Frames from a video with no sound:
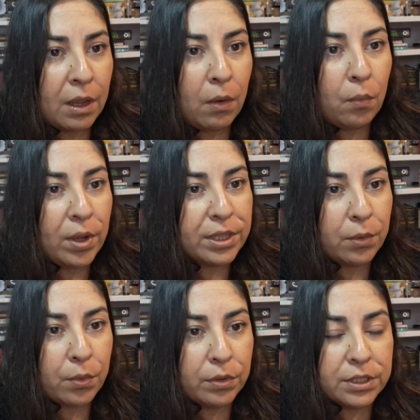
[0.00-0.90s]
When the
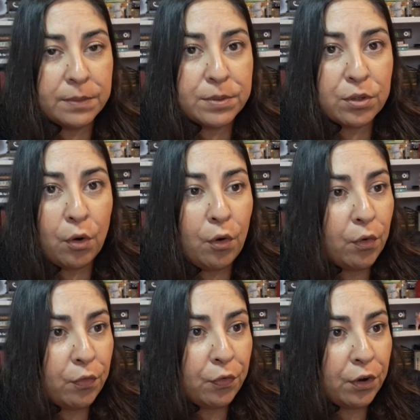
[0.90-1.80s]
world tips
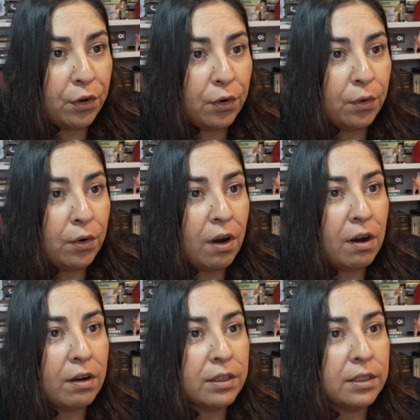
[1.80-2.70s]
over,
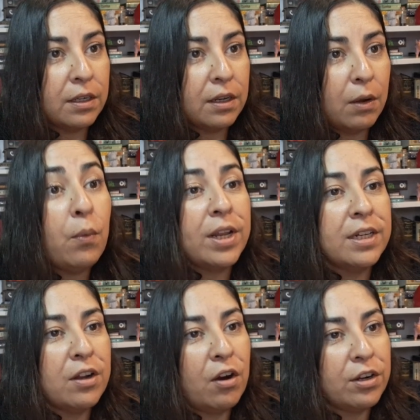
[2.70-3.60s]
art when
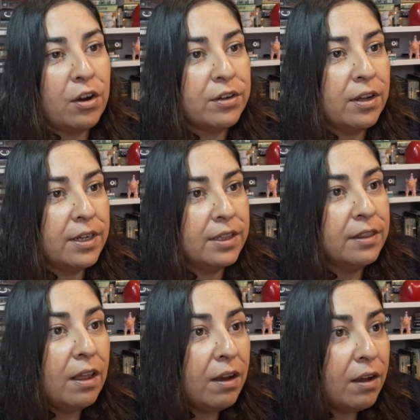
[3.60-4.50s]
in art are not in
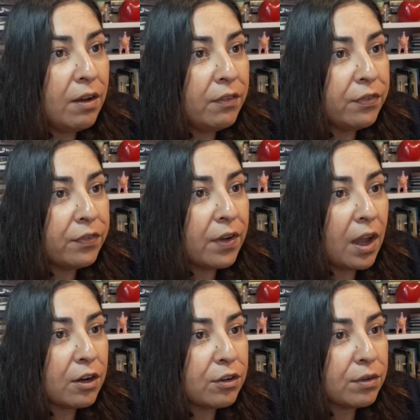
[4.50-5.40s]
love,
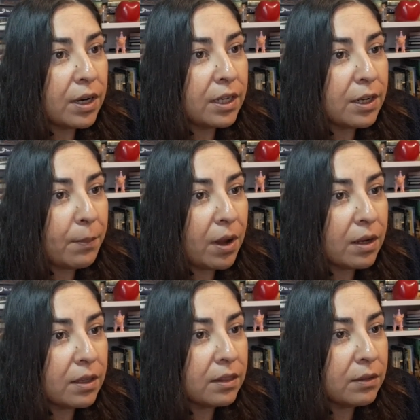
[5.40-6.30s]
a crane
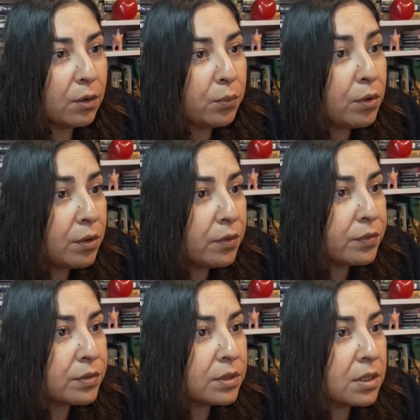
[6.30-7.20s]
among
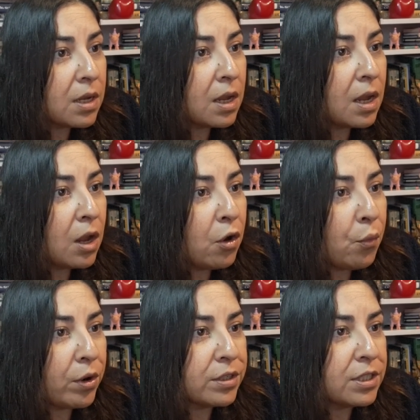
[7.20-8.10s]
wolves,
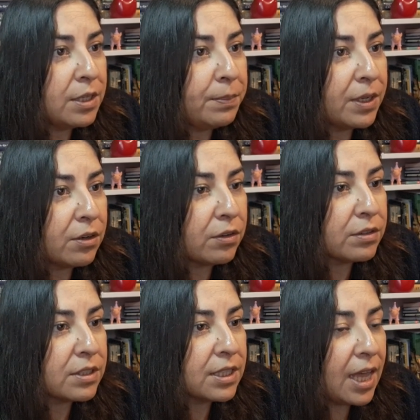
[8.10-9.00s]
where sleeping
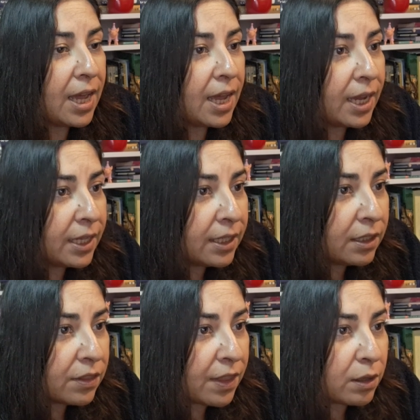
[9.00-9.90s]
girls lie,
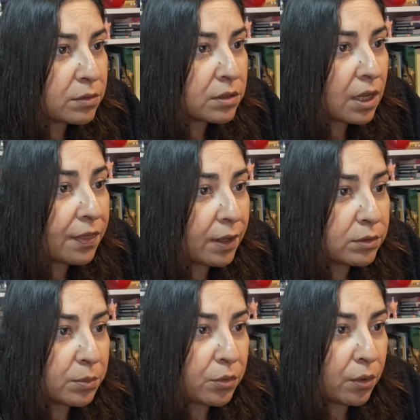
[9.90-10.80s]
a
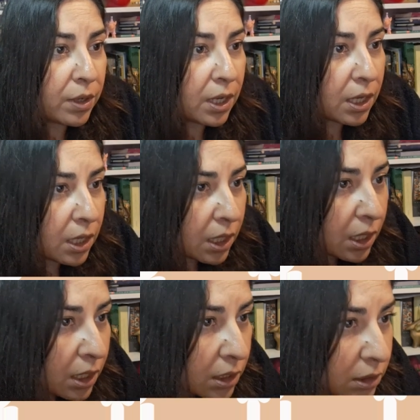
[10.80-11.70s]
thousand
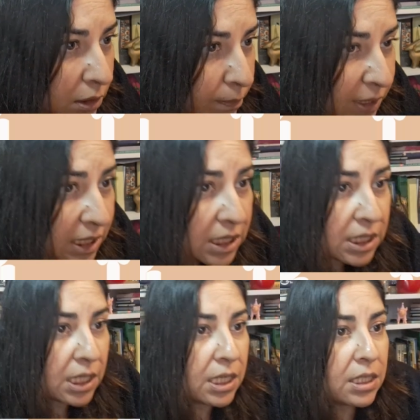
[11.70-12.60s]
broken
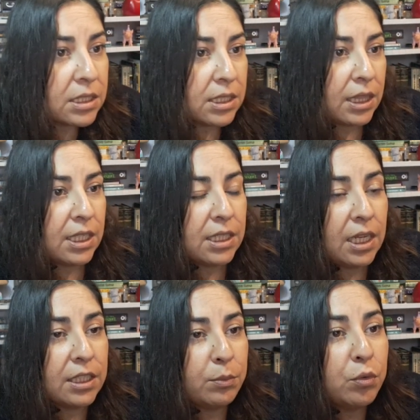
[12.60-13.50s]
pieces, nothing
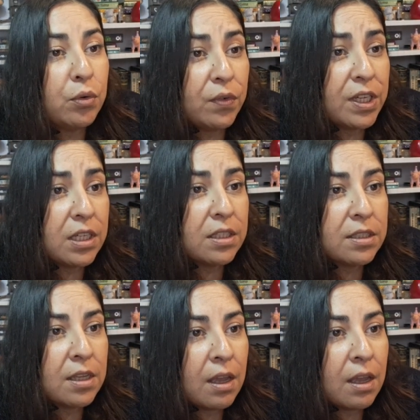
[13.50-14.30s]
like the movies.